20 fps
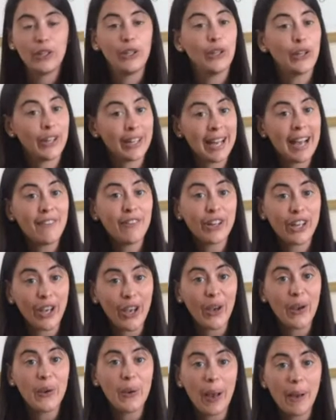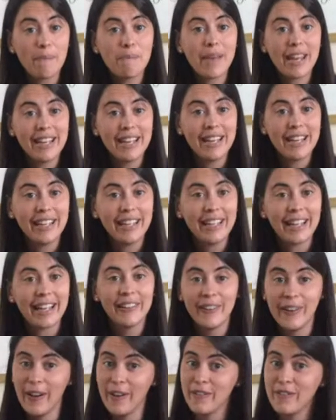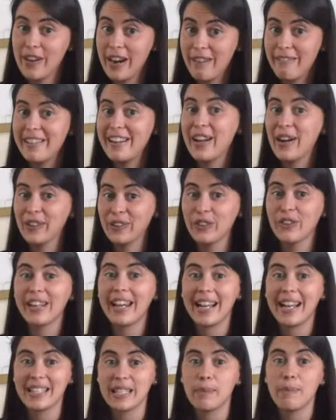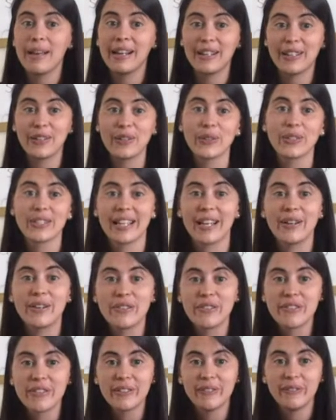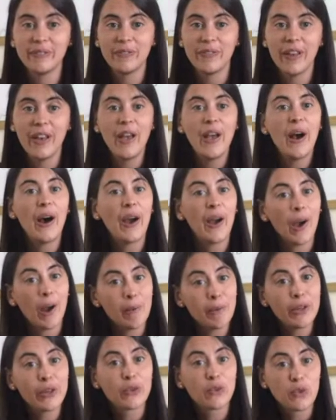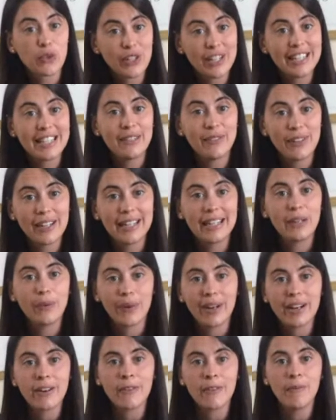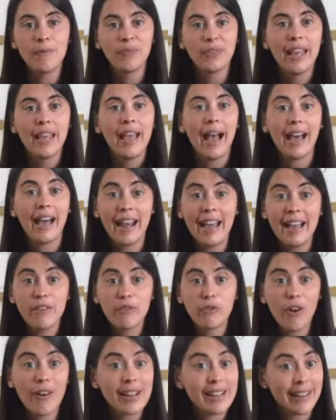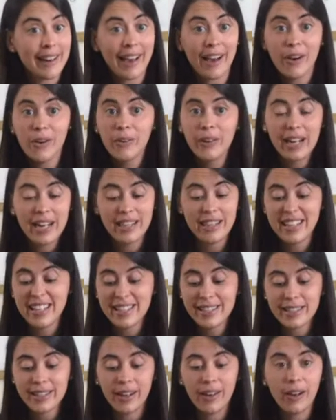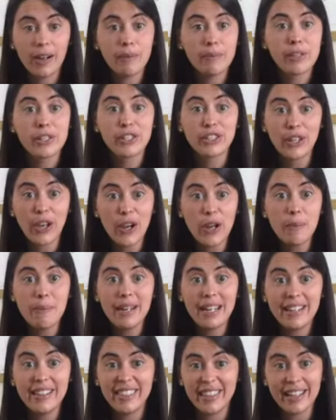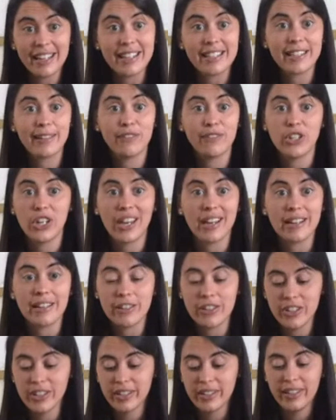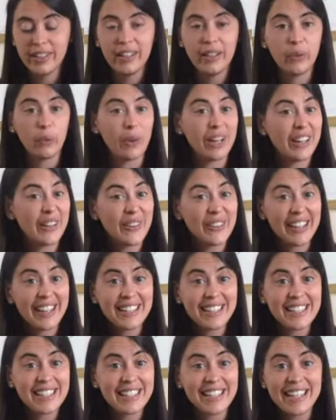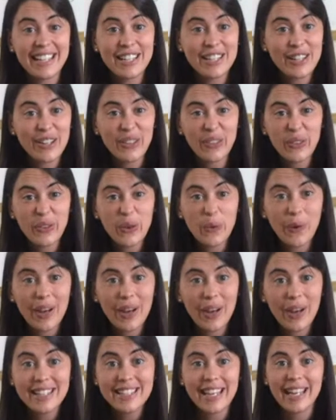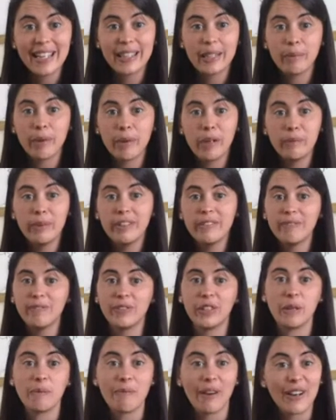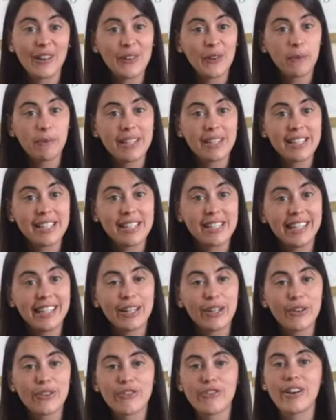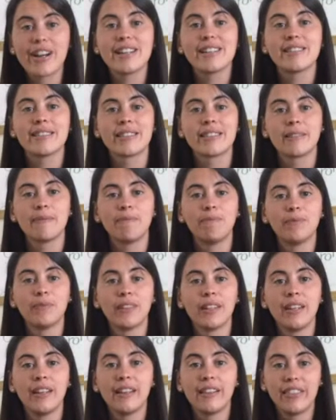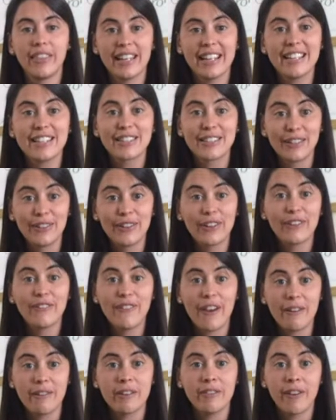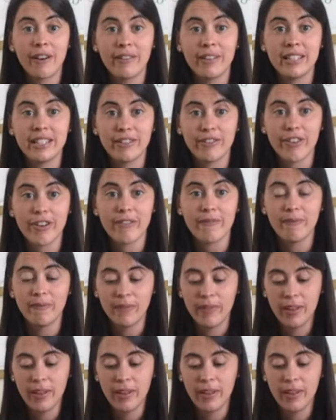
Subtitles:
You could have a go at making a very hungry caterpillar yourself. I hope you're really, really well. And right now, in this time, so many things have changed. We don't get to see each other on a Wednesday at the moment. You might not be seeing your friends. Things look very, very different.